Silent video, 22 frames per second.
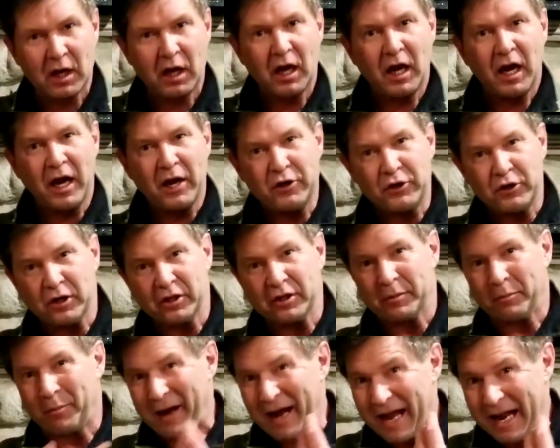and you get the
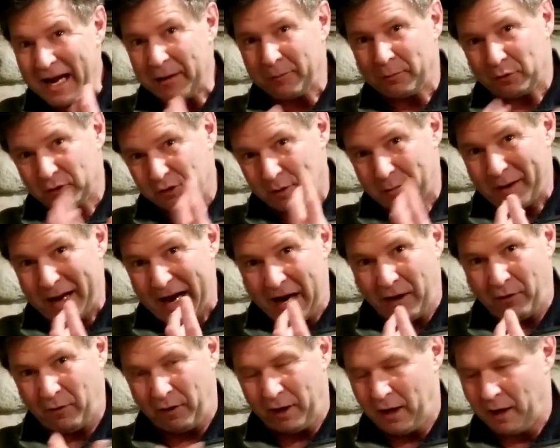pineapple in the
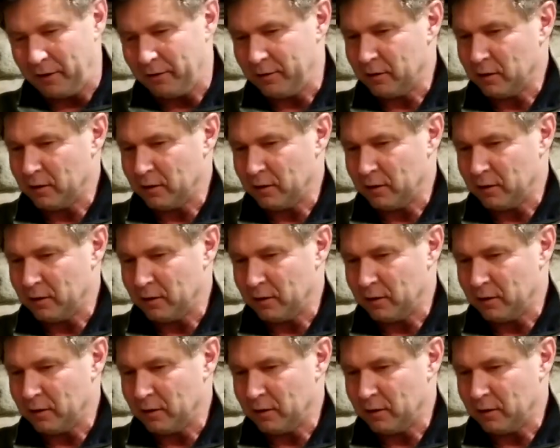background.